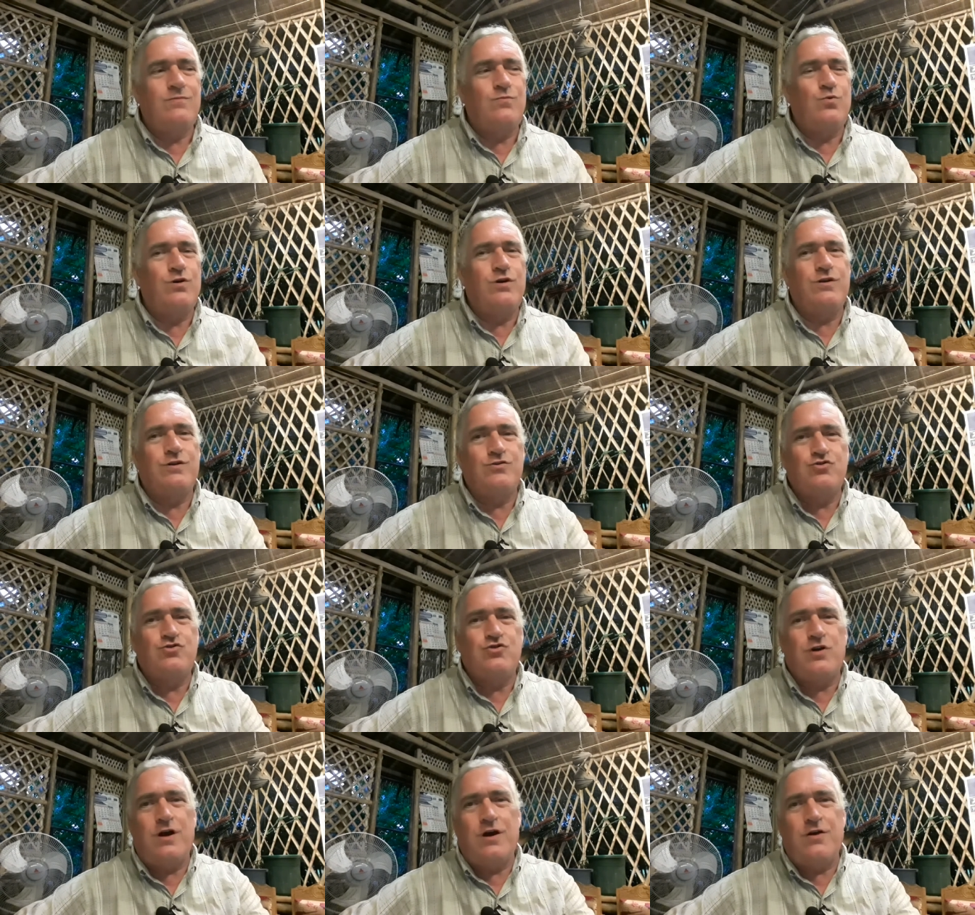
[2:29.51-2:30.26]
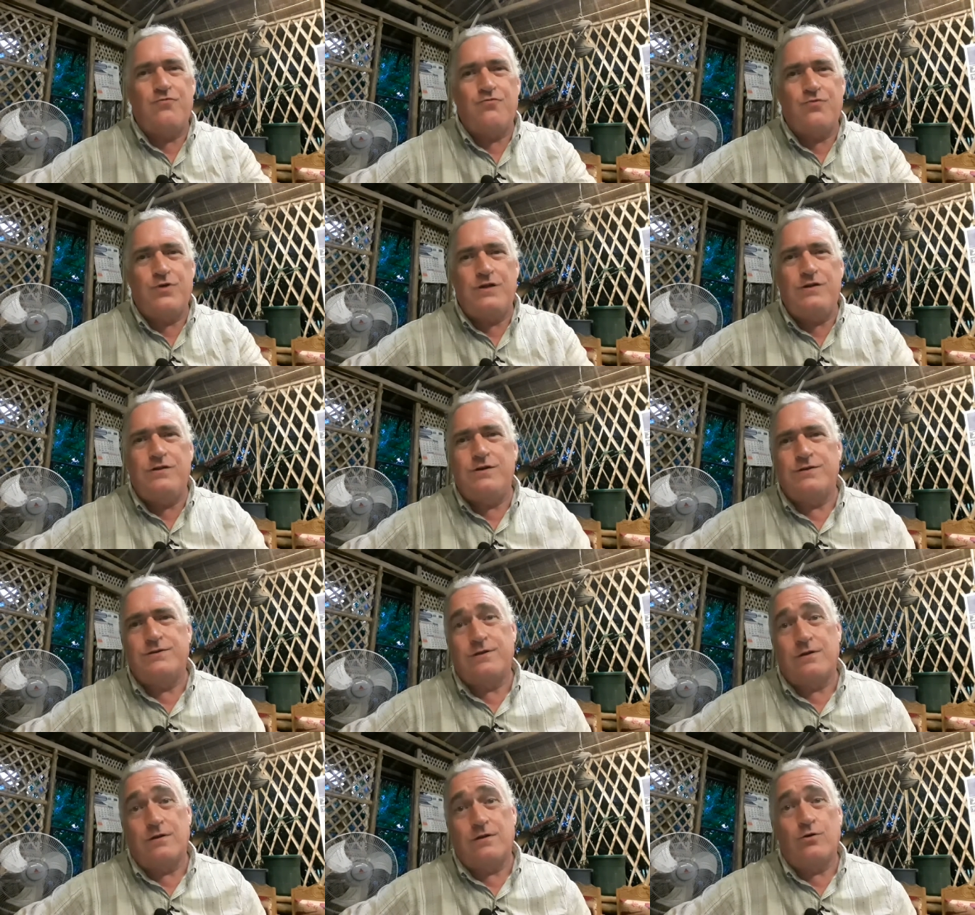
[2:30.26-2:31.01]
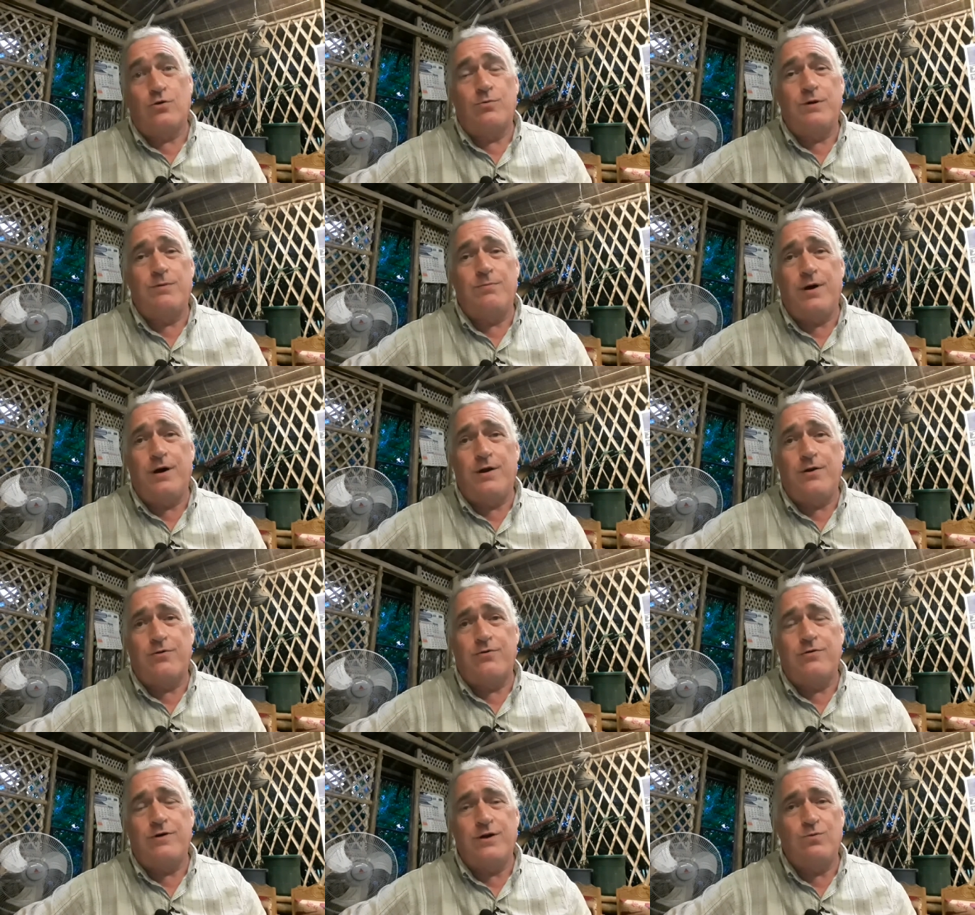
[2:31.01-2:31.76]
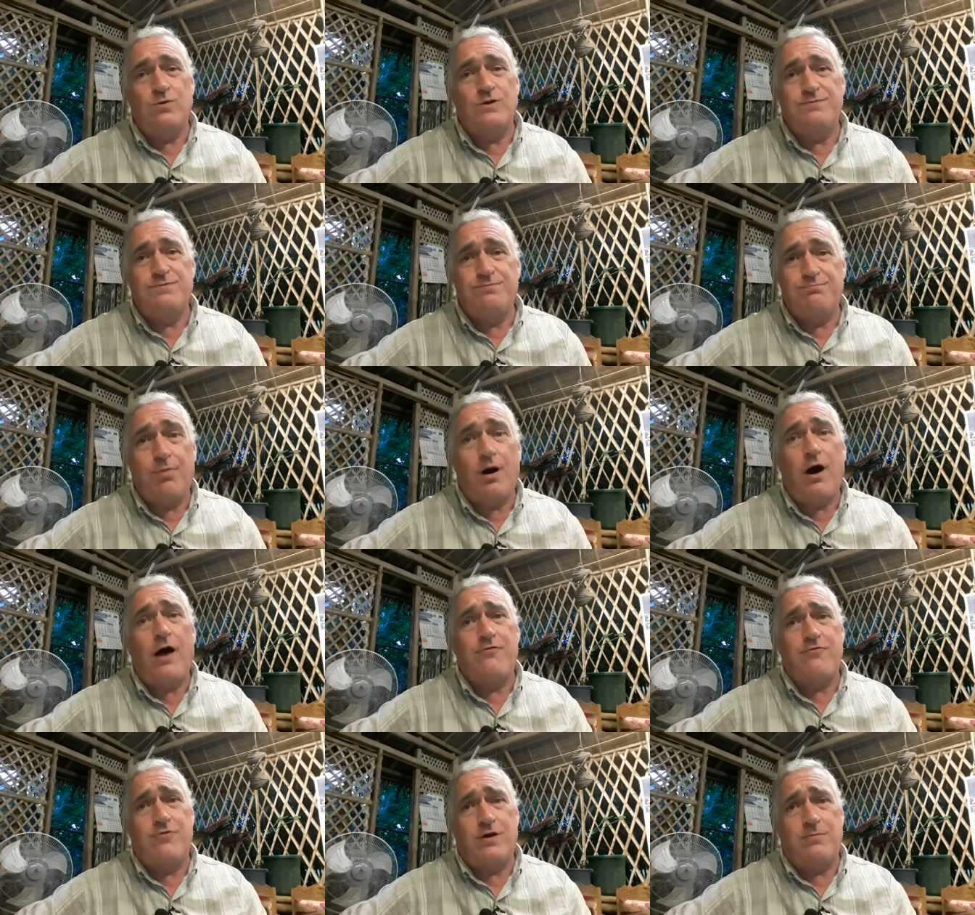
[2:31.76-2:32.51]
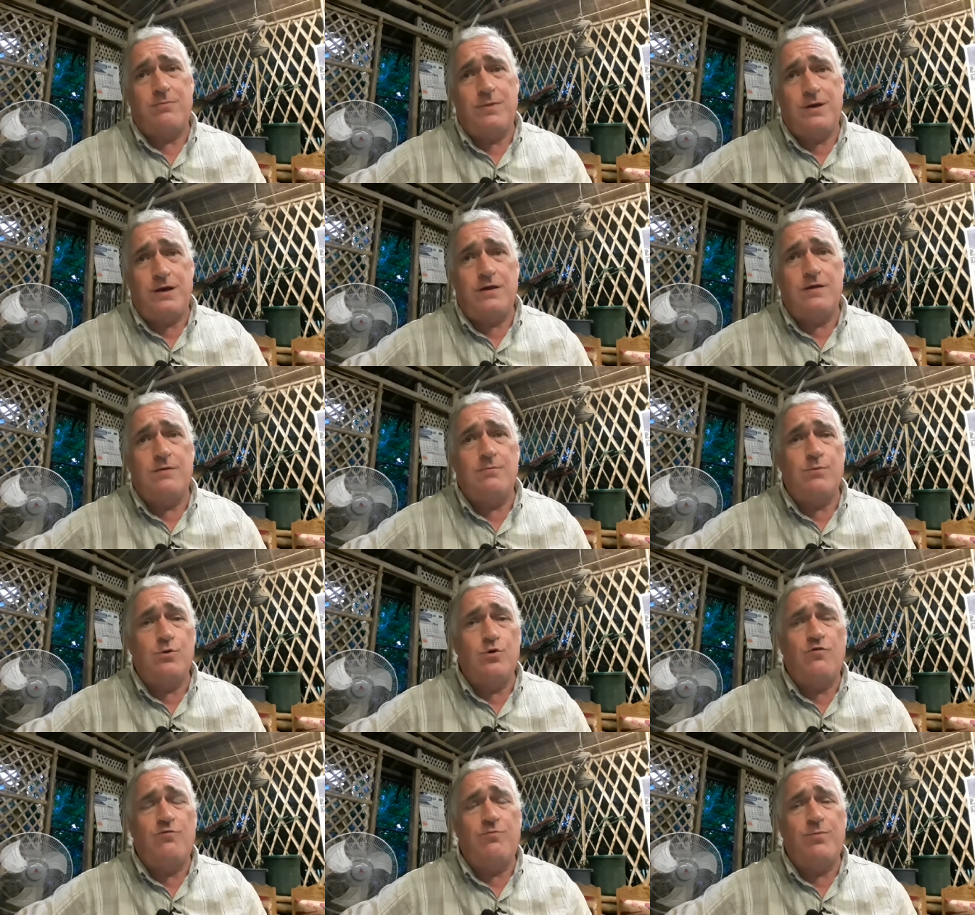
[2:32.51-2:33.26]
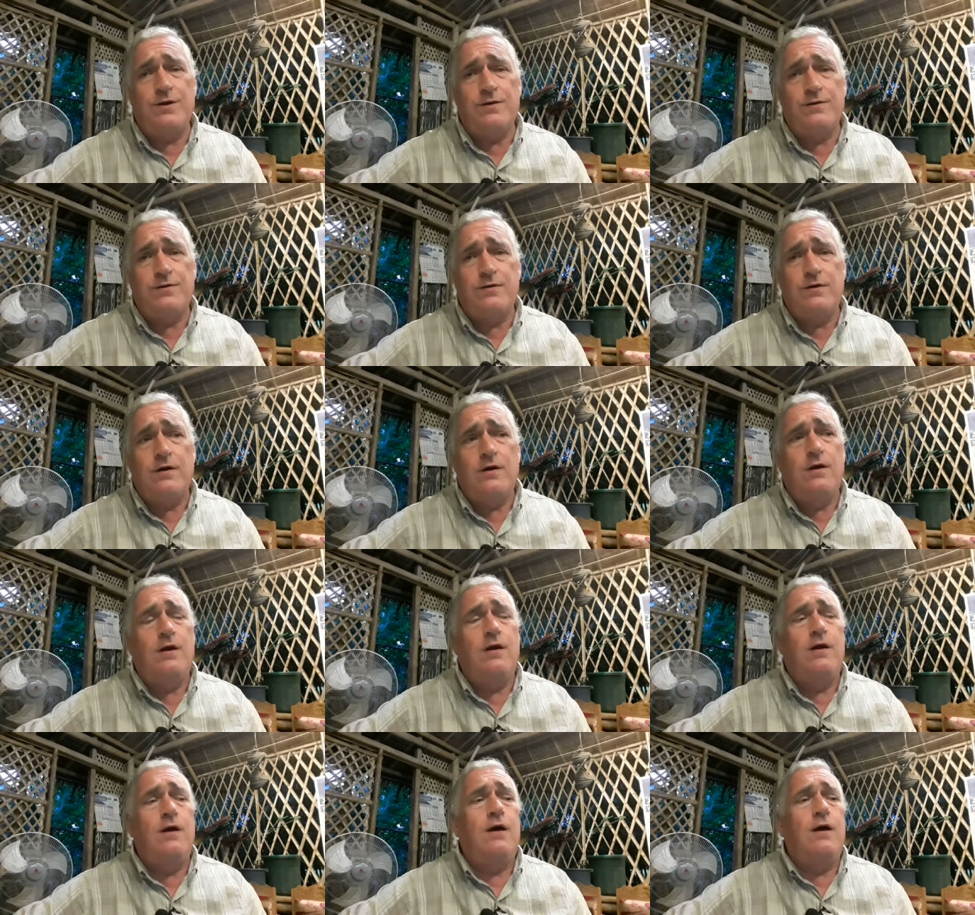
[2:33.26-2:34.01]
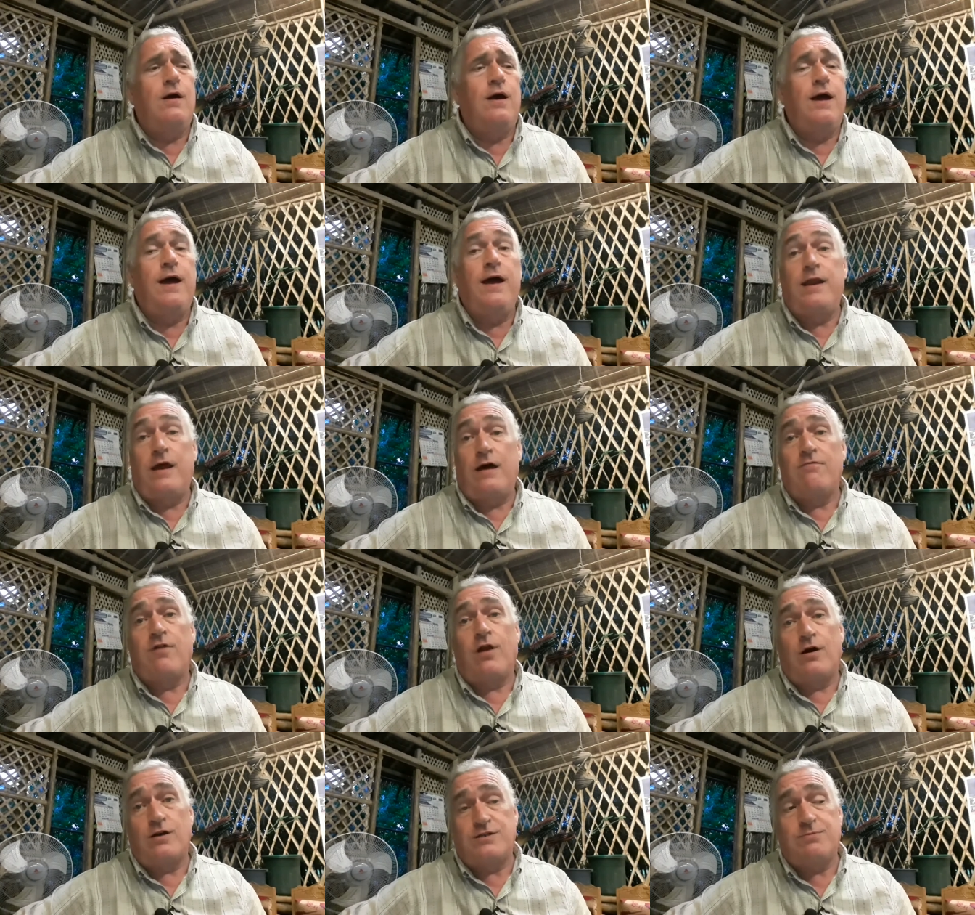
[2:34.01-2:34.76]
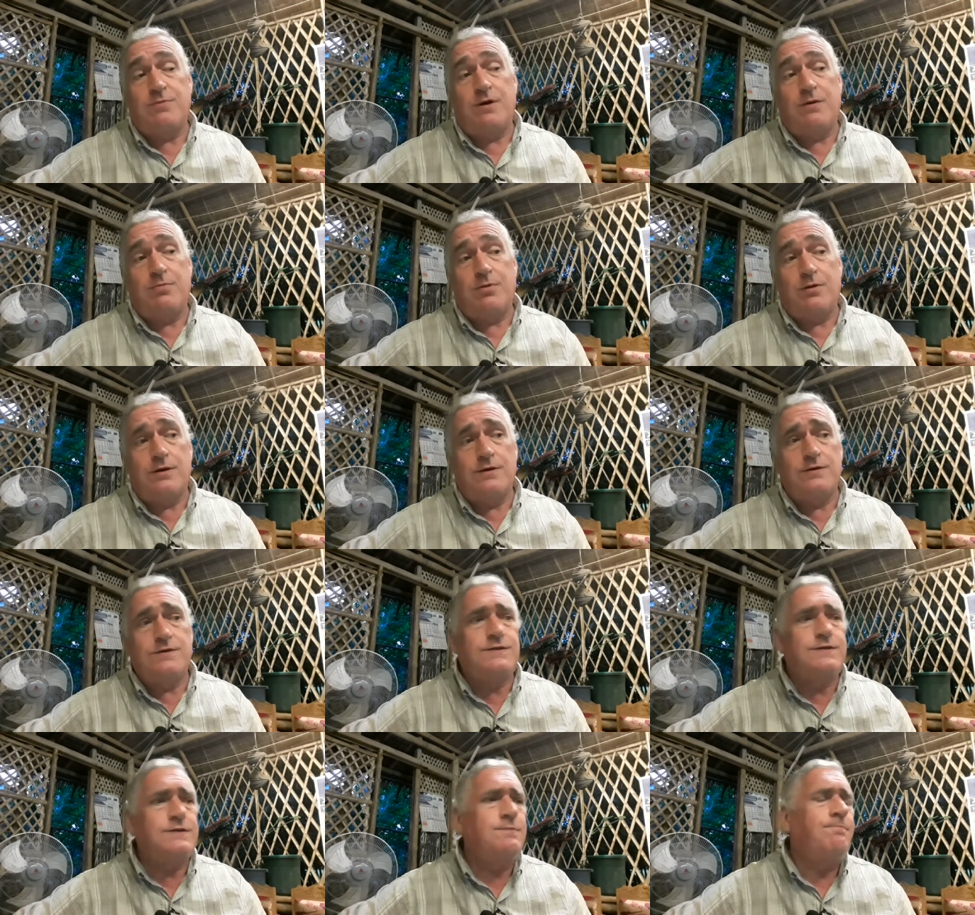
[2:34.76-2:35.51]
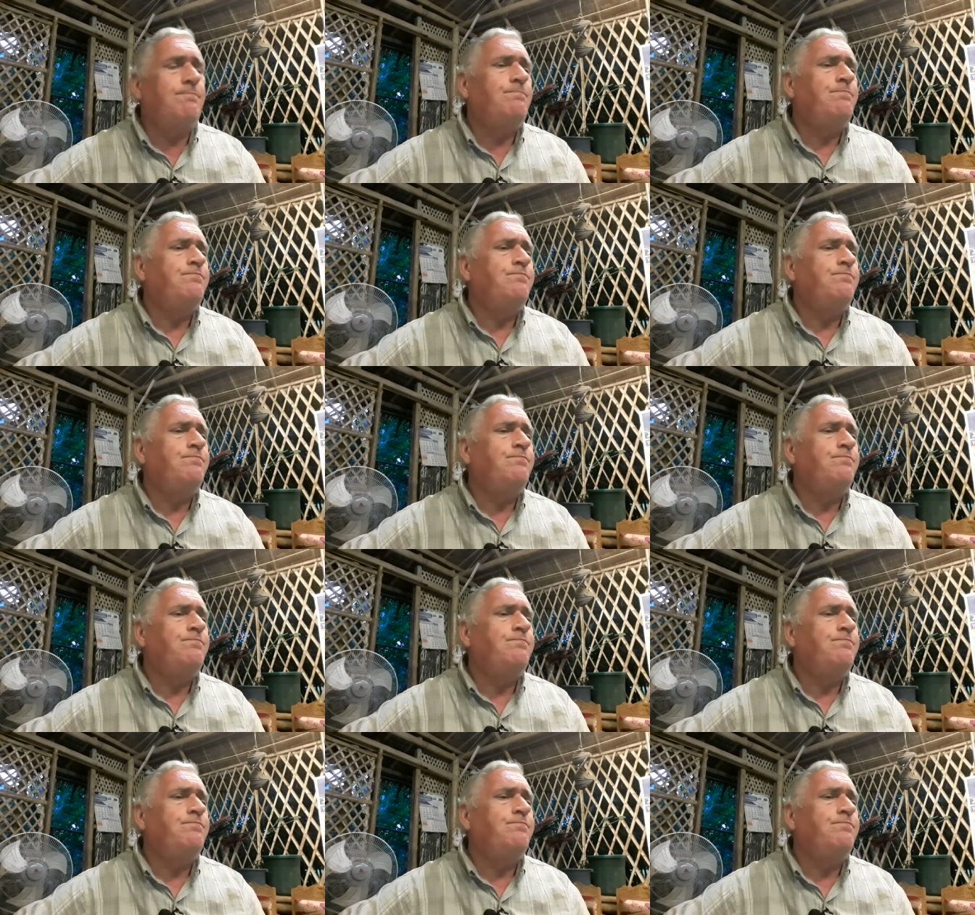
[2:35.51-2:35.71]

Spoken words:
We're going to try and read this a little bit better. It was bothering me, the movement, and I've lost my place.